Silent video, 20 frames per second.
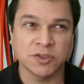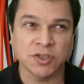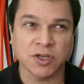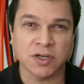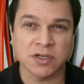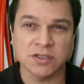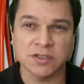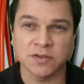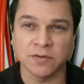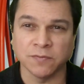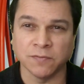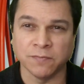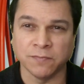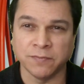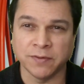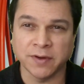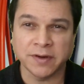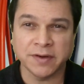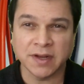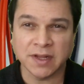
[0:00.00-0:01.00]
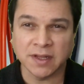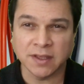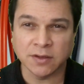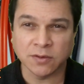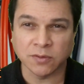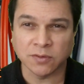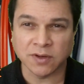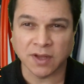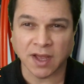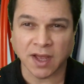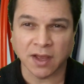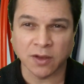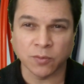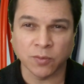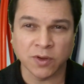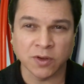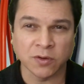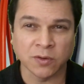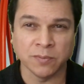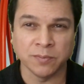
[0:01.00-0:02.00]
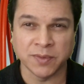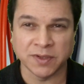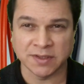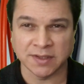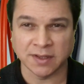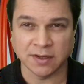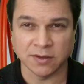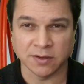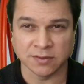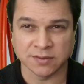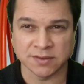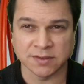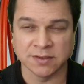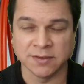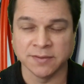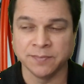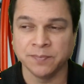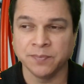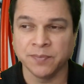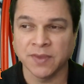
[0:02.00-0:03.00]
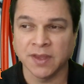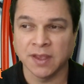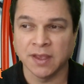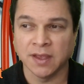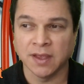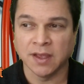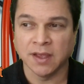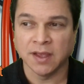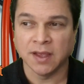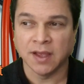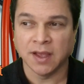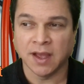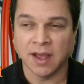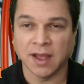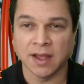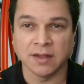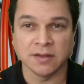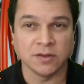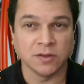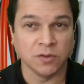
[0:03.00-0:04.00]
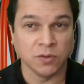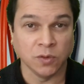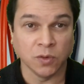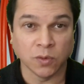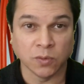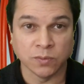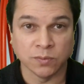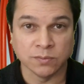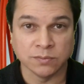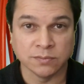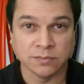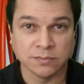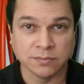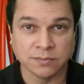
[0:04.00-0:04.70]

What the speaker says: charge very little, I will compete a lot. And no,